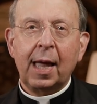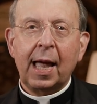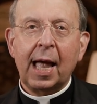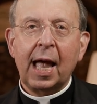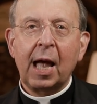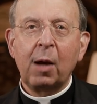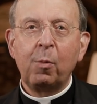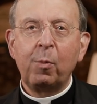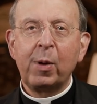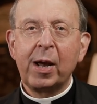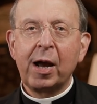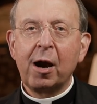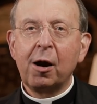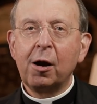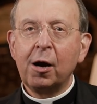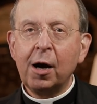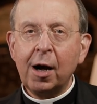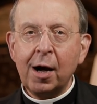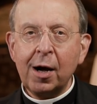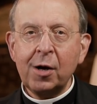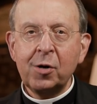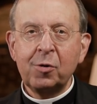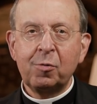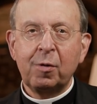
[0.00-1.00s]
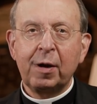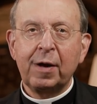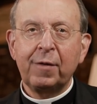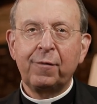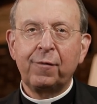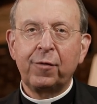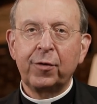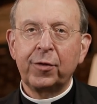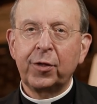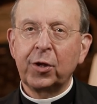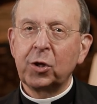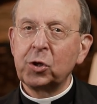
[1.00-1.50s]
and we are hungry
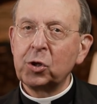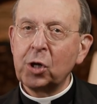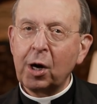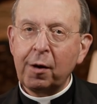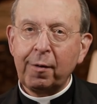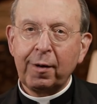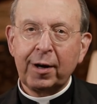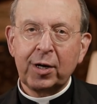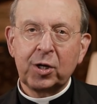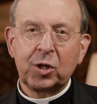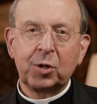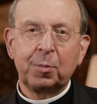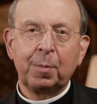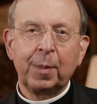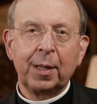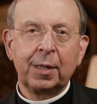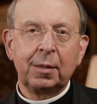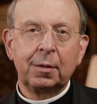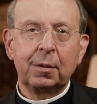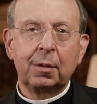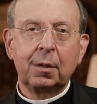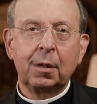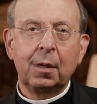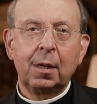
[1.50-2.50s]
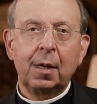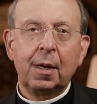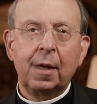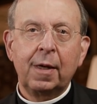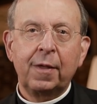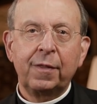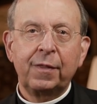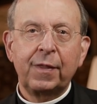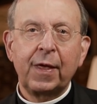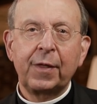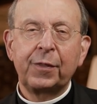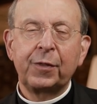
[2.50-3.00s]
for the nourishment
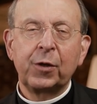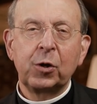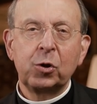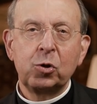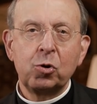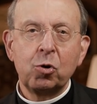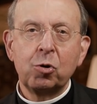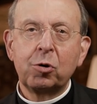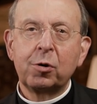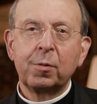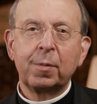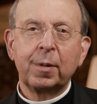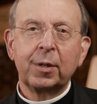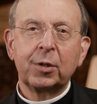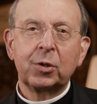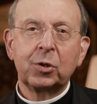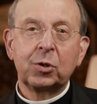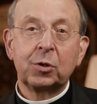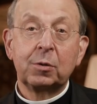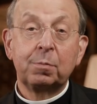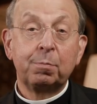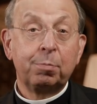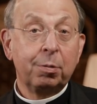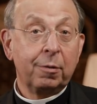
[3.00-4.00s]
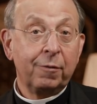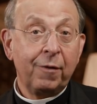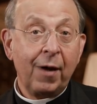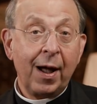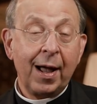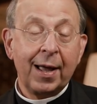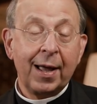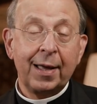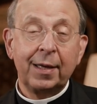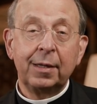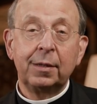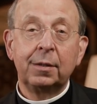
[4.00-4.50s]
that the Eucharist
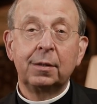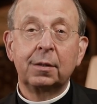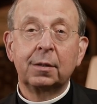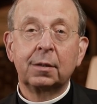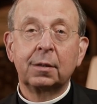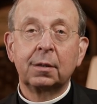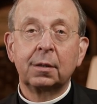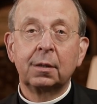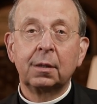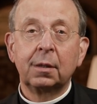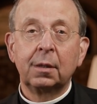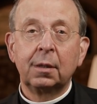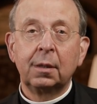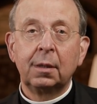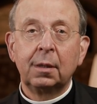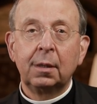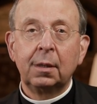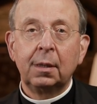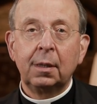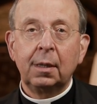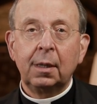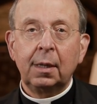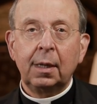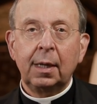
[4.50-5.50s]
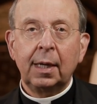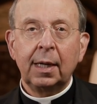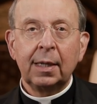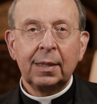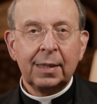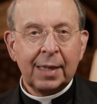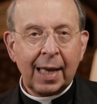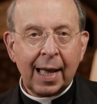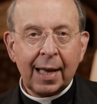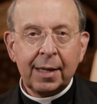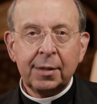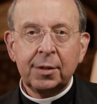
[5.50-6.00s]
provides. And
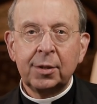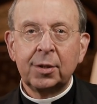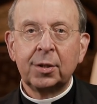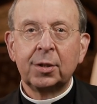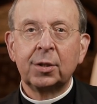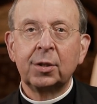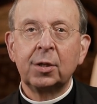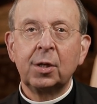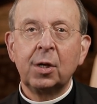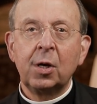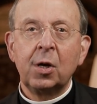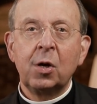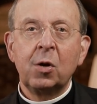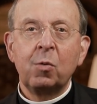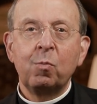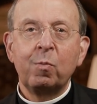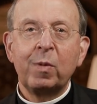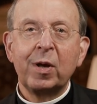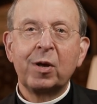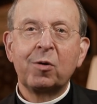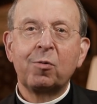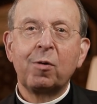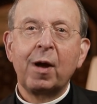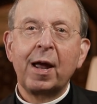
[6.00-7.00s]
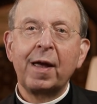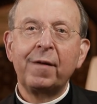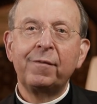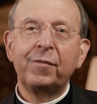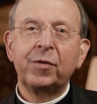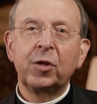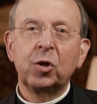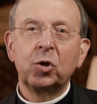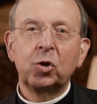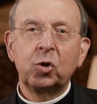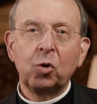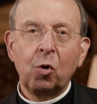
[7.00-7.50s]
yes, we crave
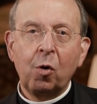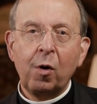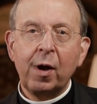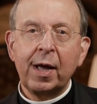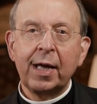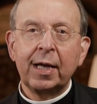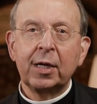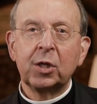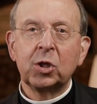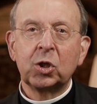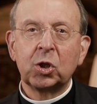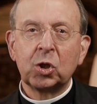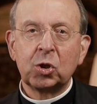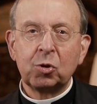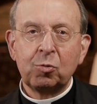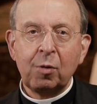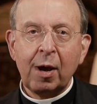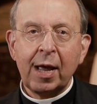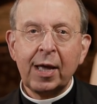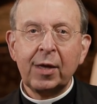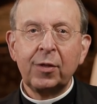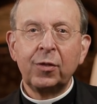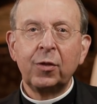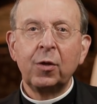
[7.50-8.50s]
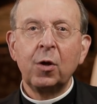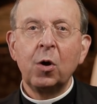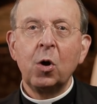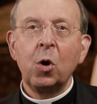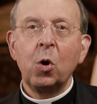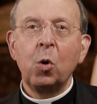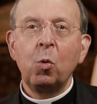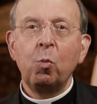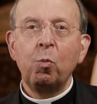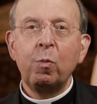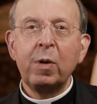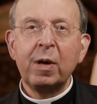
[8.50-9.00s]
the joy and strength
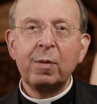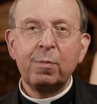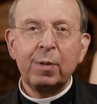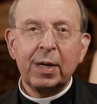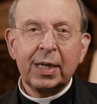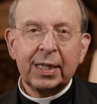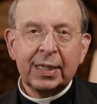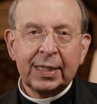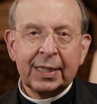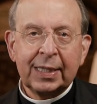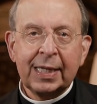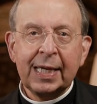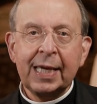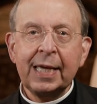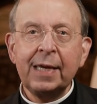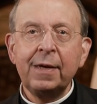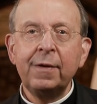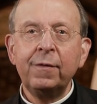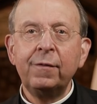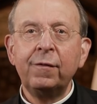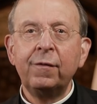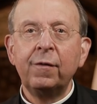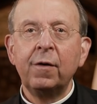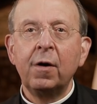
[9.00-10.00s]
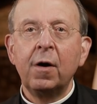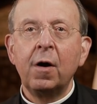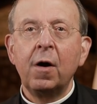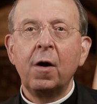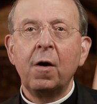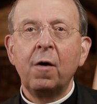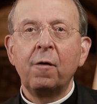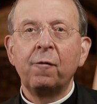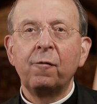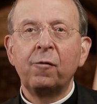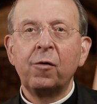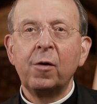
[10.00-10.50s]
we receive
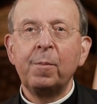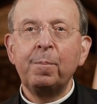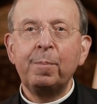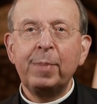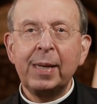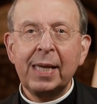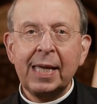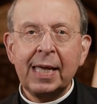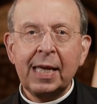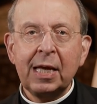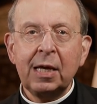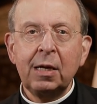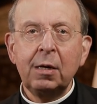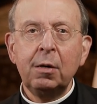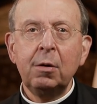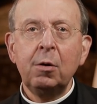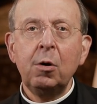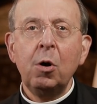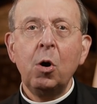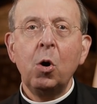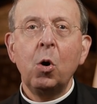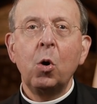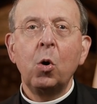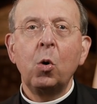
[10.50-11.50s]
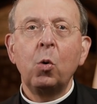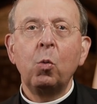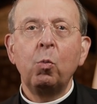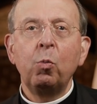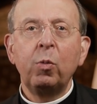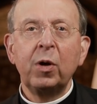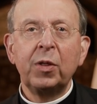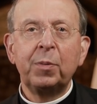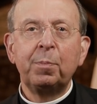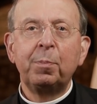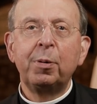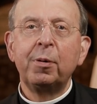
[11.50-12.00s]
from being
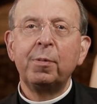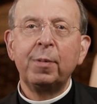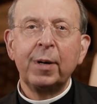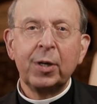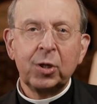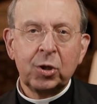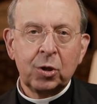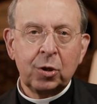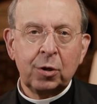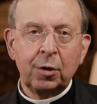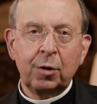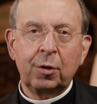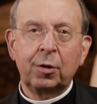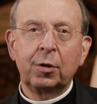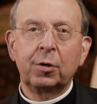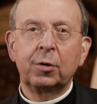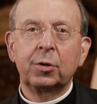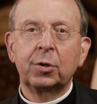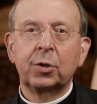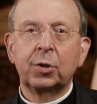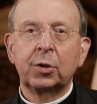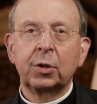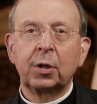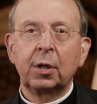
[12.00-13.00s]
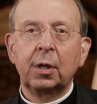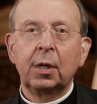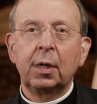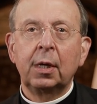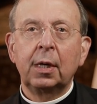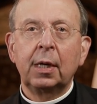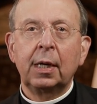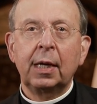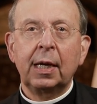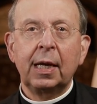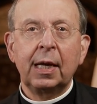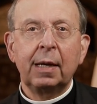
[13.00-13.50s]
with parishioners
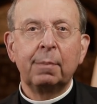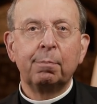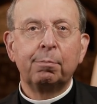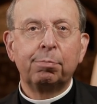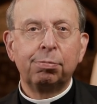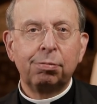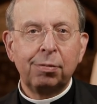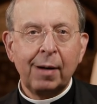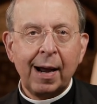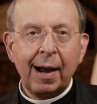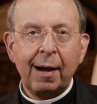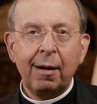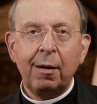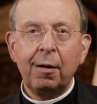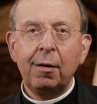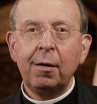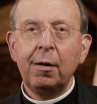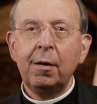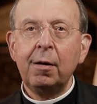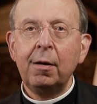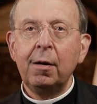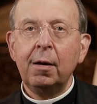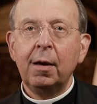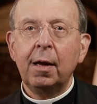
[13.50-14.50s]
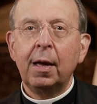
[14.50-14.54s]
in prayer